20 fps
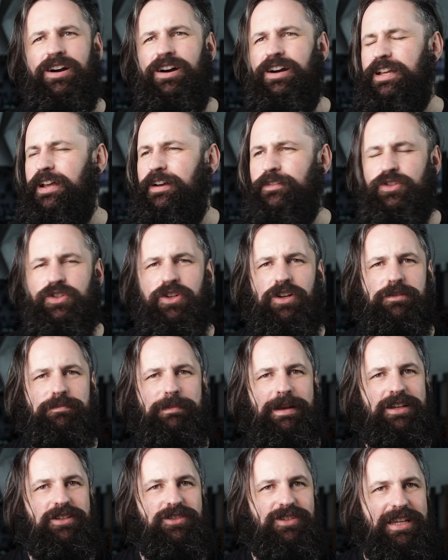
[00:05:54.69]
I have shot
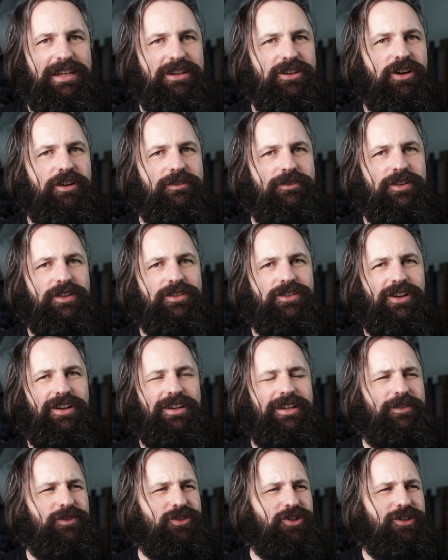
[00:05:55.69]
magazine covers.
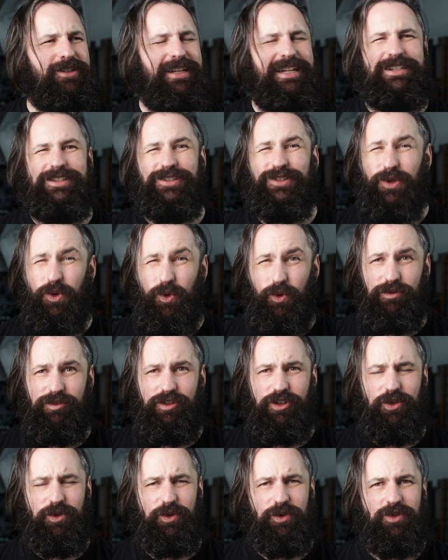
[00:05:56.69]
I have shot
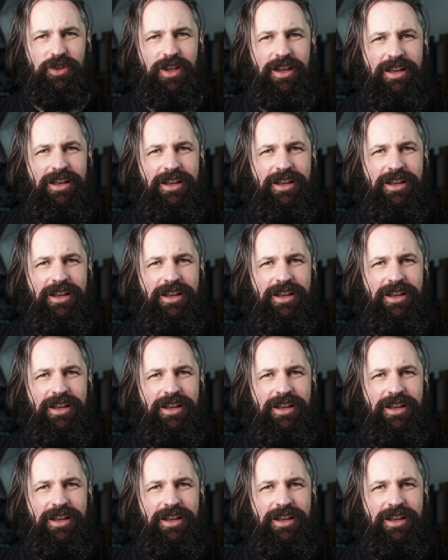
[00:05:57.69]
editorials.